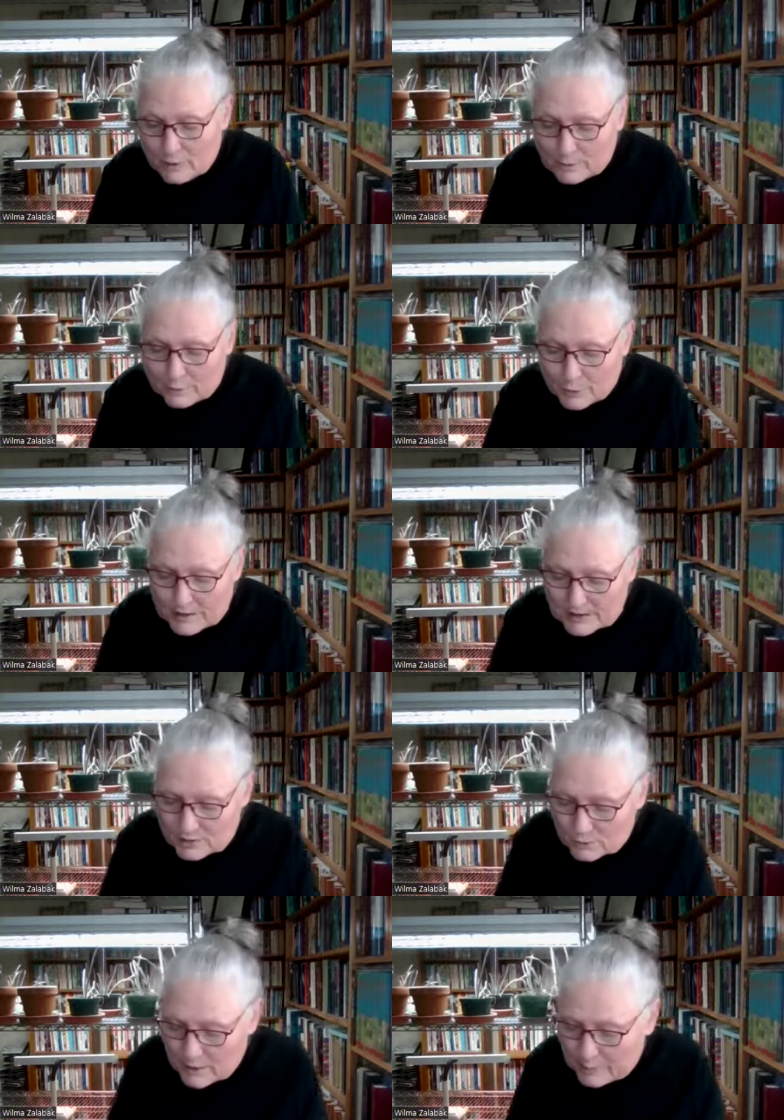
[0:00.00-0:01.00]
When the boys
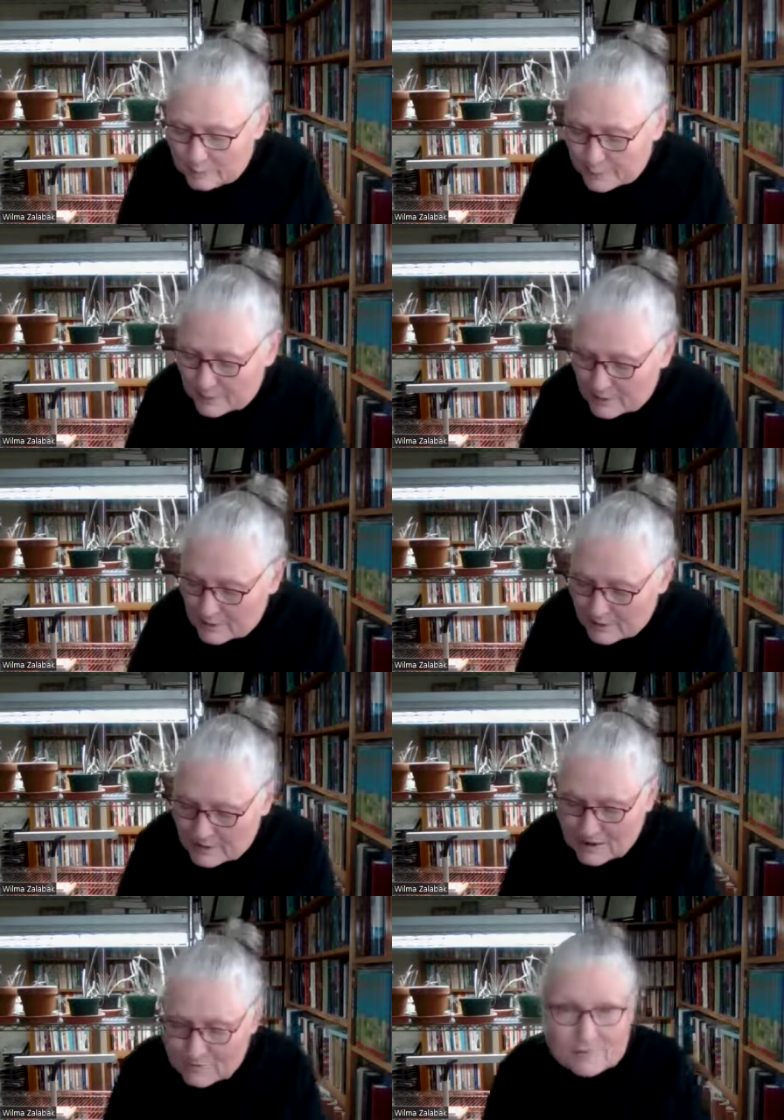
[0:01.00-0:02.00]
grew up,
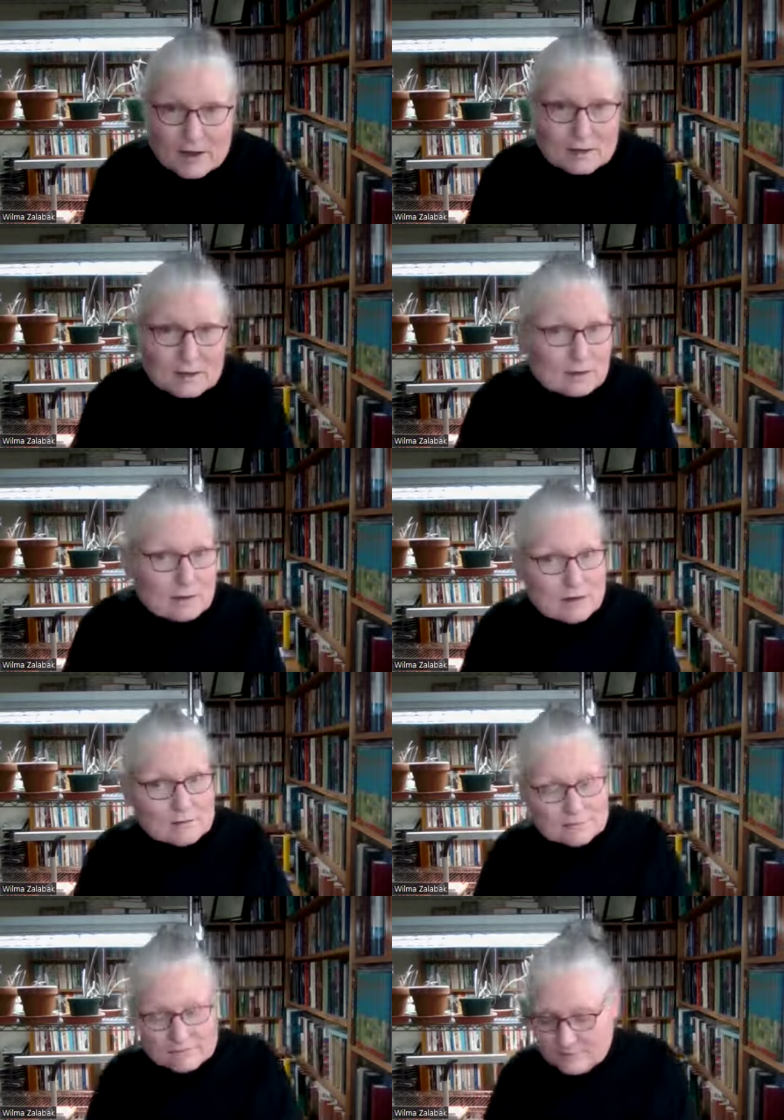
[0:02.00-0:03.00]
they fell in love,